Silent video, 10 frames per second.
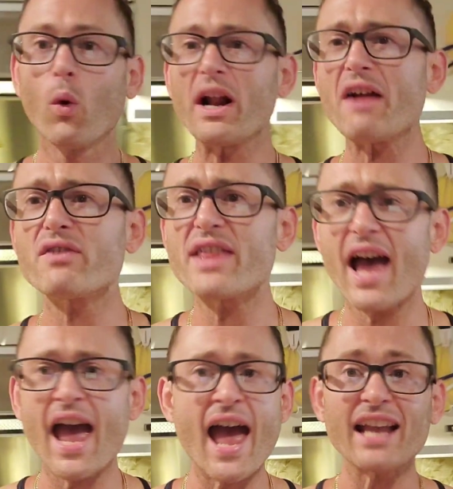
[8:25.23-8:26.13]
whatever
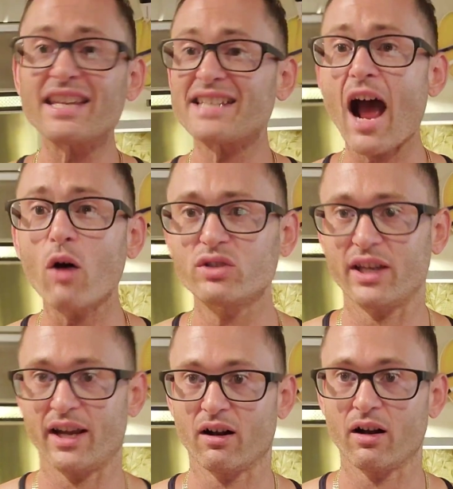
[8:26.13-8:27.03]
the heck is out
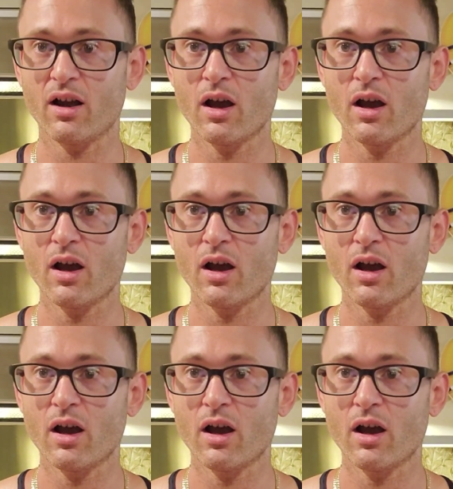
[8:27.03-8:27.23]
there.